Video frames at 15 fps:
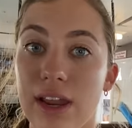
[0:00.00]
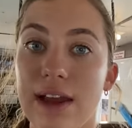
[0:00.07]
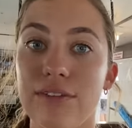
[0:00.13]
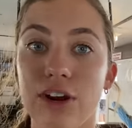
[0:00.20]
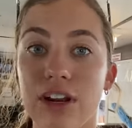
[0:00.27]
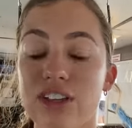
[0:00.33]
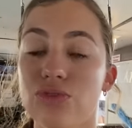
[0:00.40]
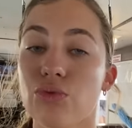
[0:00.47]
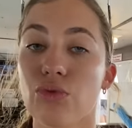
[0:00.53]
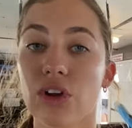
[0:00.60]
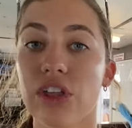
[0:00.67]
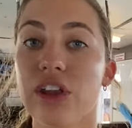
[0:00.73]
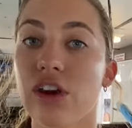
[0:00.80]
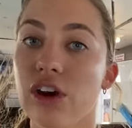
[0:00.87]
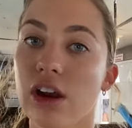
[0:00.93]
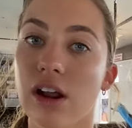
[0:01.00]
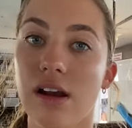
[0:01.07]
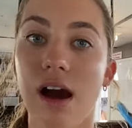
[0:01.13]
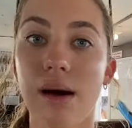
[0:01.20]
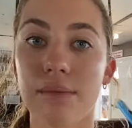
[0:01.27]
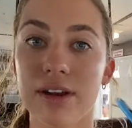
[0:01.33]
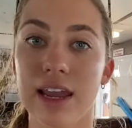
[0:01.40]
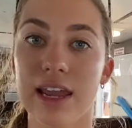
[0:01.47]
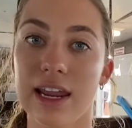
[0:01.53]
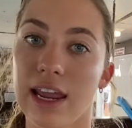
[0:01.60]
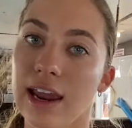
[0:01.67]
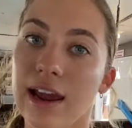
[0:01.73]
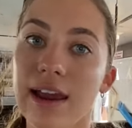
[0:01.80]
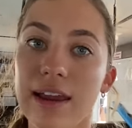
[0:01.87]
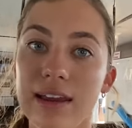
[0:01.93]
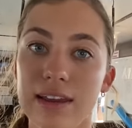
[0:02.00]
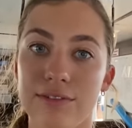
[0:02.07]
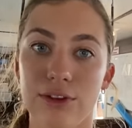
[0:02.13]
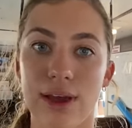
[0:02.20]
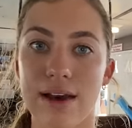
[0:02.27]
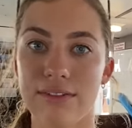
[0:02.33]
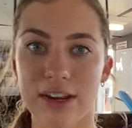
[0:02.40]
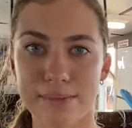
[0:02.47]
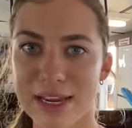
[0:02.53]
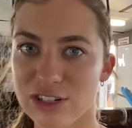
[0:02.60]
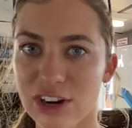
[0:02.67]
I've heard he's really good at accommodating if you have any major